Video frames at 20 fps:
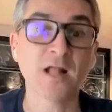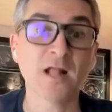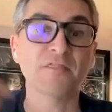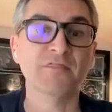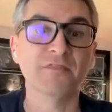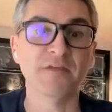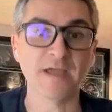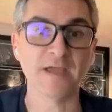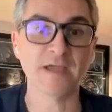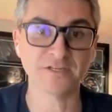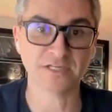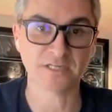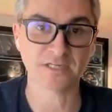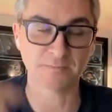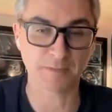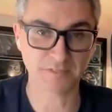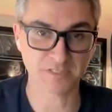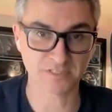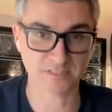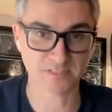then you can
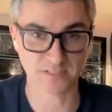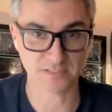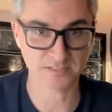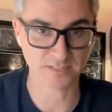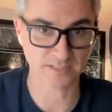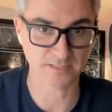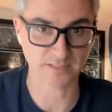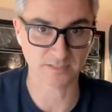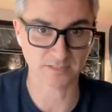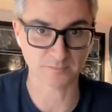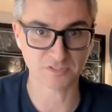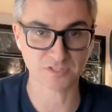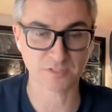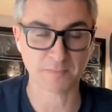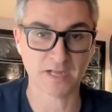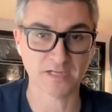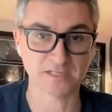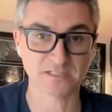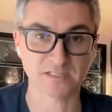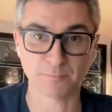maybe start sending them some
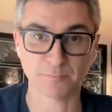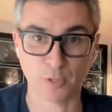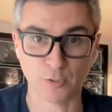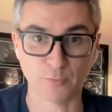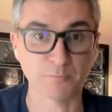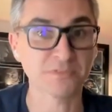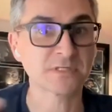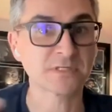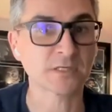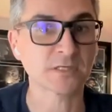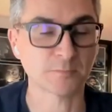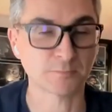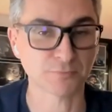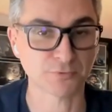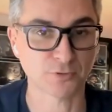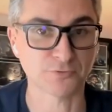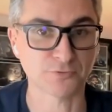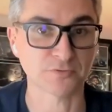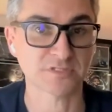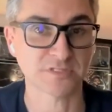ads about particular
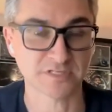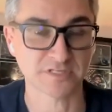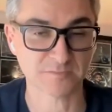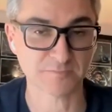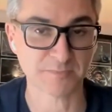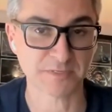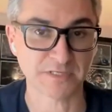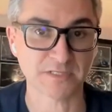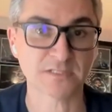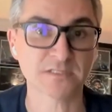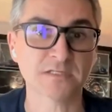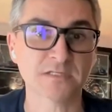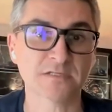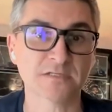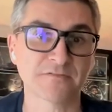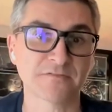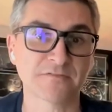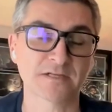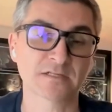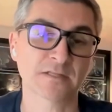products and experiences
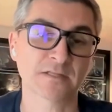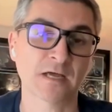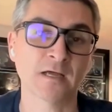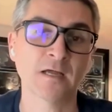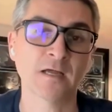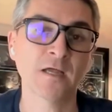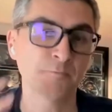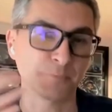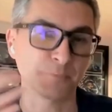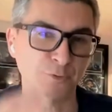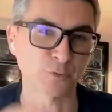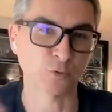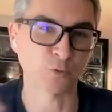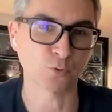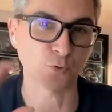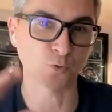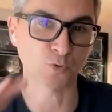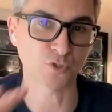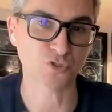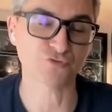and things like that. But don't
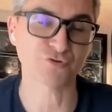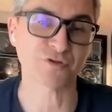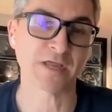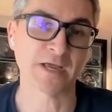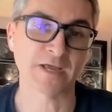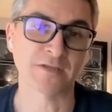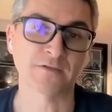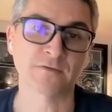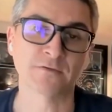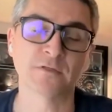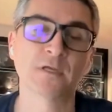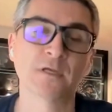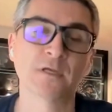go straight in